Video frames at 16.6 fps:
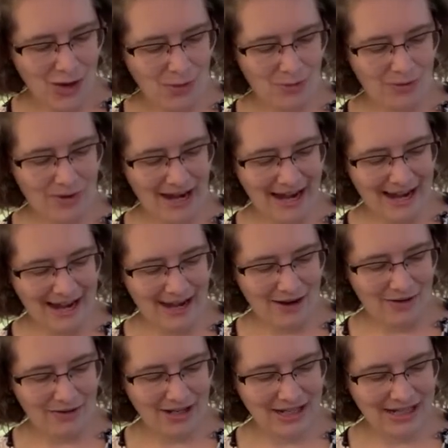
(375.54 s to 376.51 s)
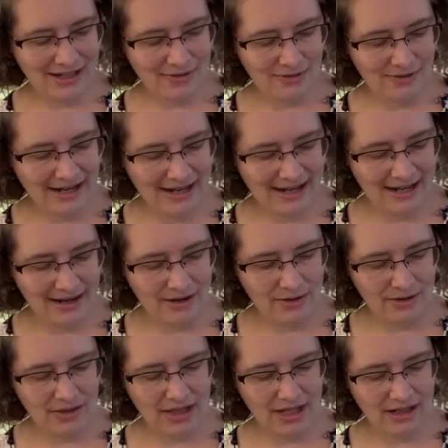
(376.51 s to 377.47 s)
Round and
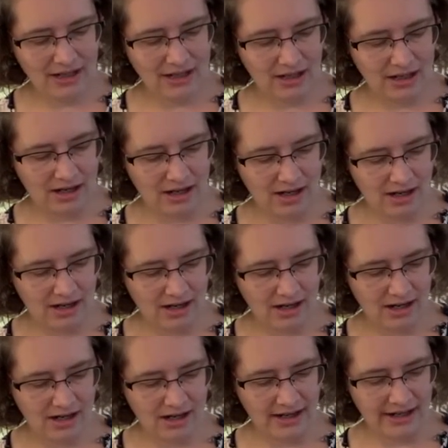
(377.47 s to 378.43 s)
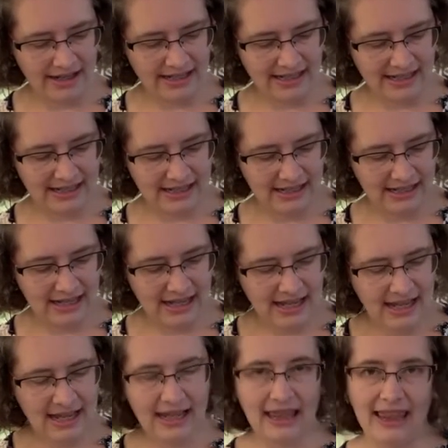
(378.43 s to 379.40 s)
round the garden
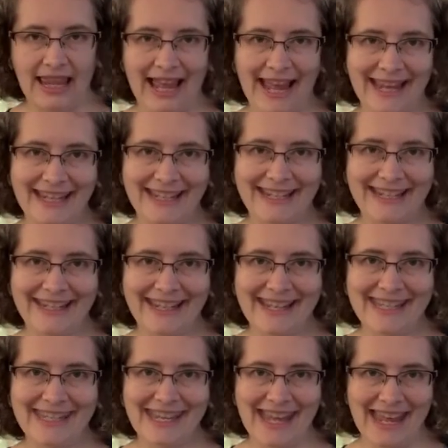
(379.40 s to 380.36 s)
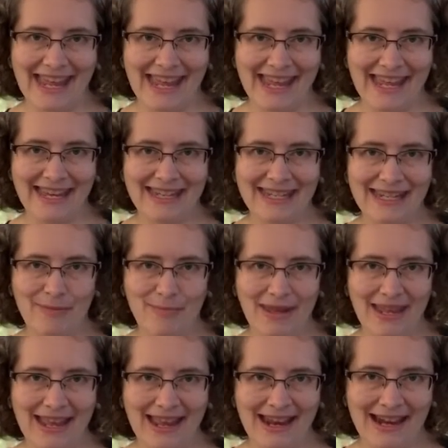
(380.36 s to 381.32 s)
like a teddy
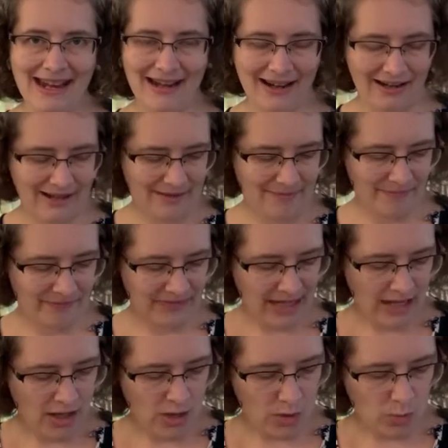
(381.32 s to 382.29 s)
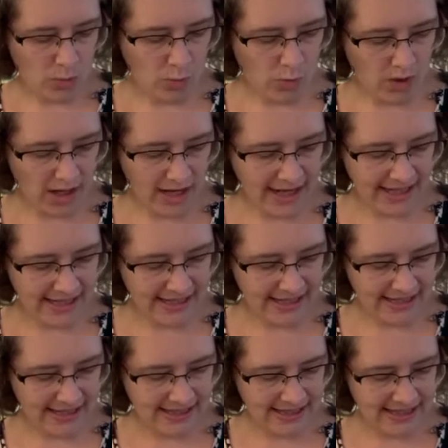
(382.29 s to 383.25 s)
bear. One
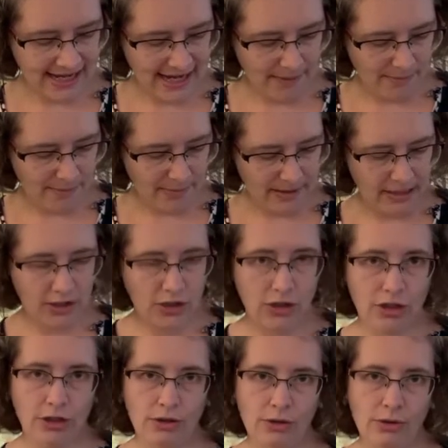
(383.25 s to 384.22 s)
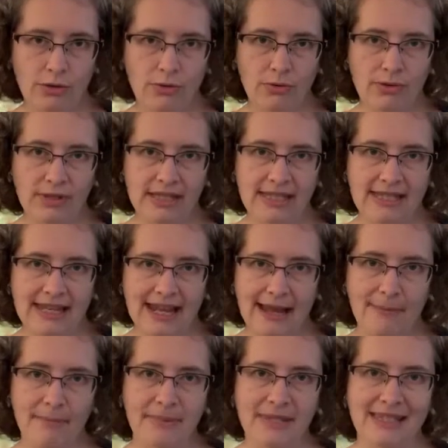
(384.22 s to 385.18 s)
step, two
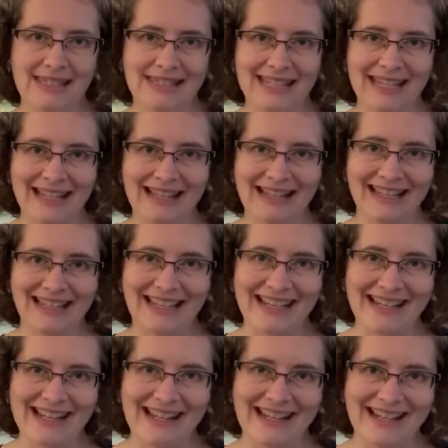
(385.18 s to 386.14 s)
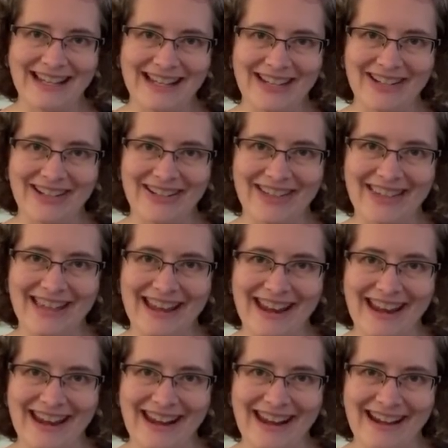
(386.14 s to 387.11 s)
steps, tickly under
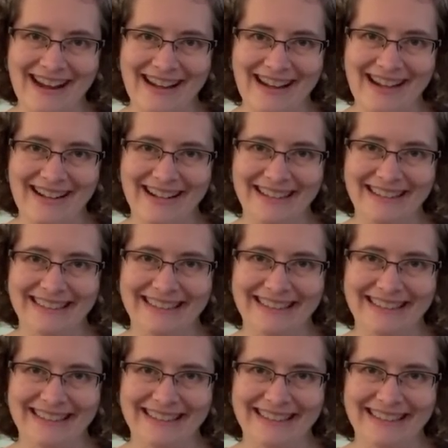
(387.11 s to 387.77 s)
there.